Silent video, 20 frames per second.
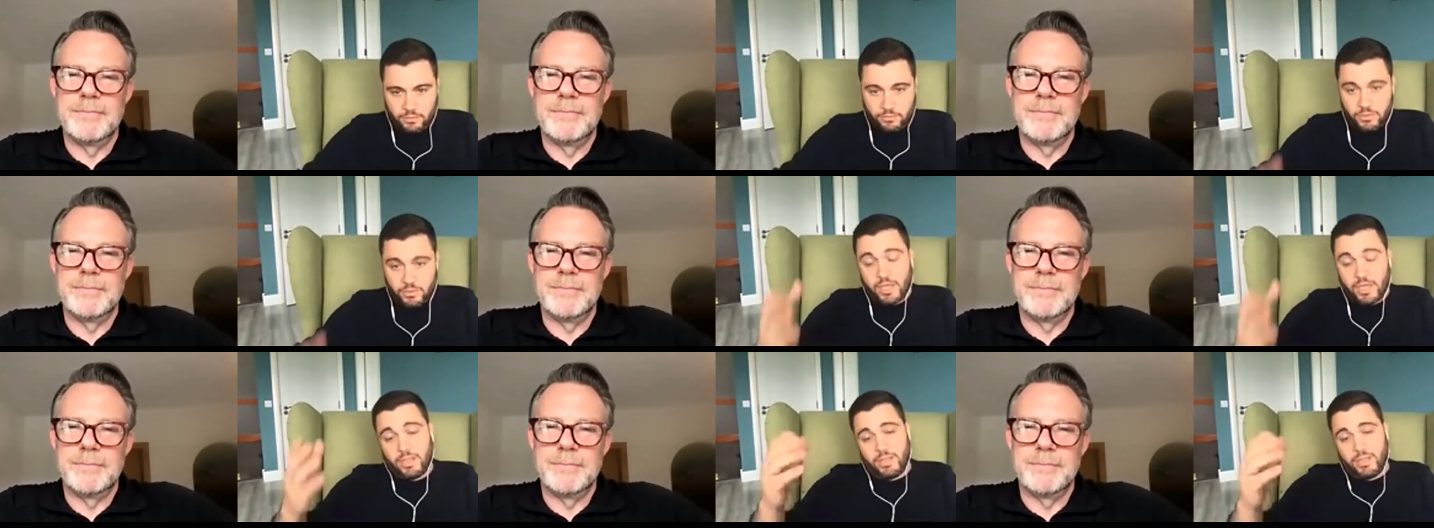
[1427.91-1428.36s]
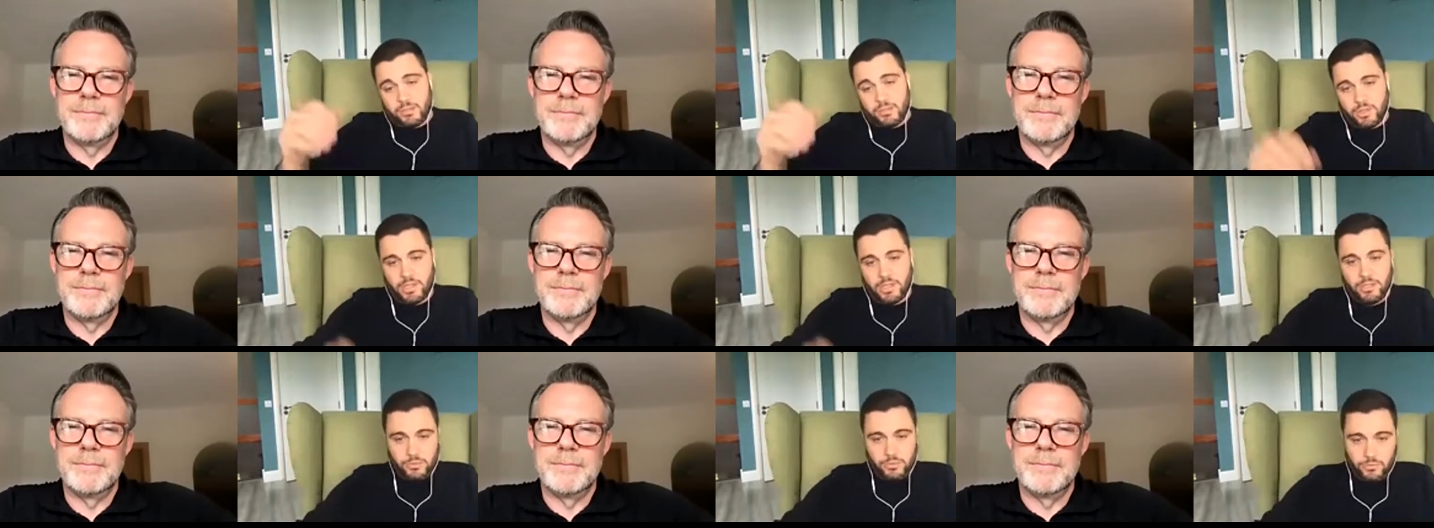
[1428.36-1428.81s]
Speaker 1: Yeah, yeah, that's
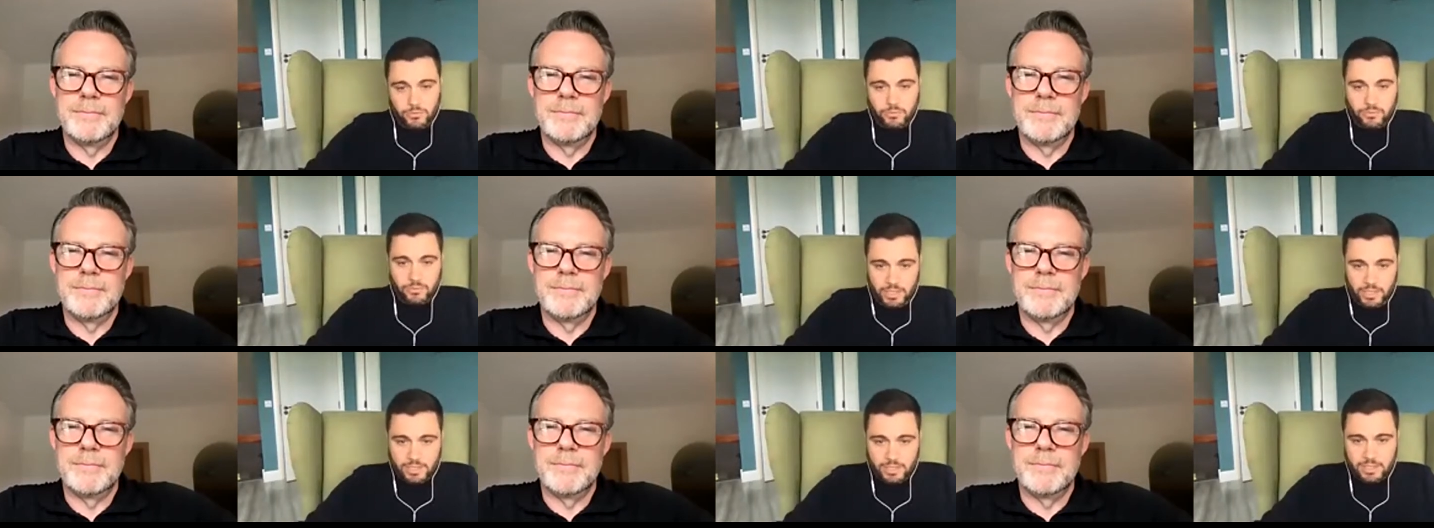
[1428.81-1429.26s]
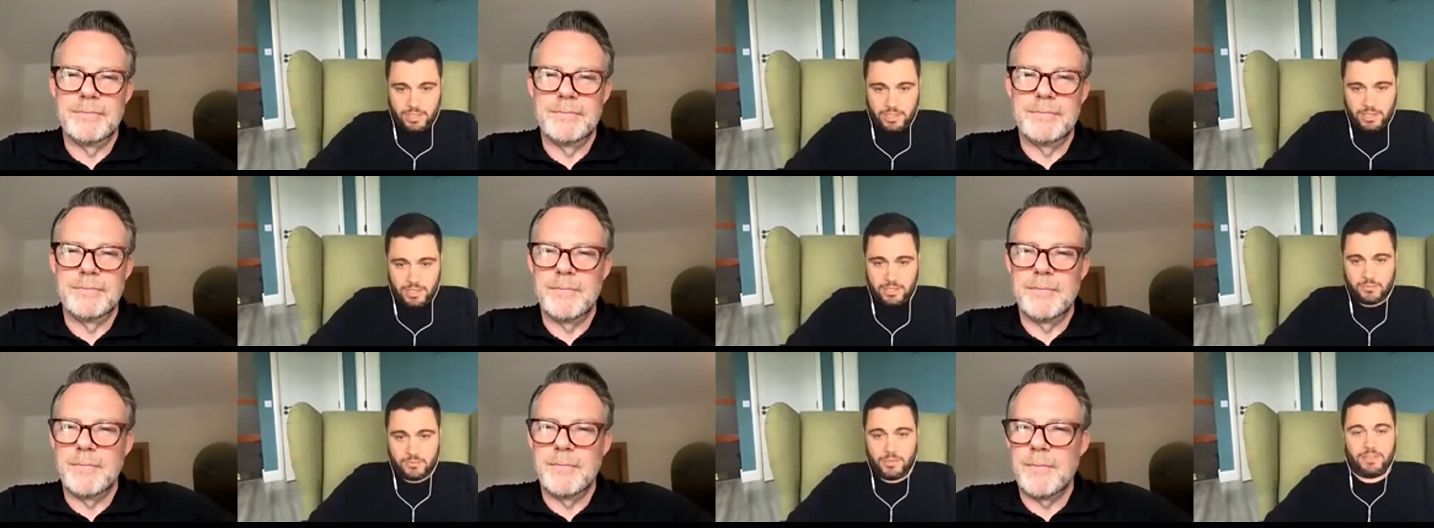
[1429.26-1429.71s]
right. I do like
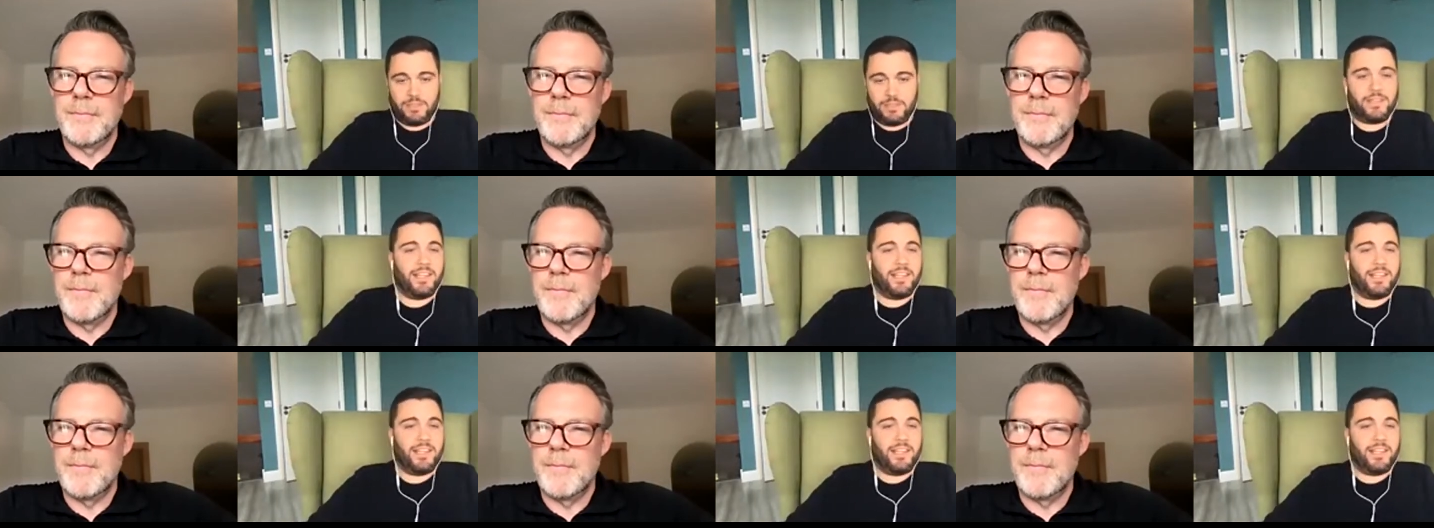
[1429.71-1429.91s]
Slack as well.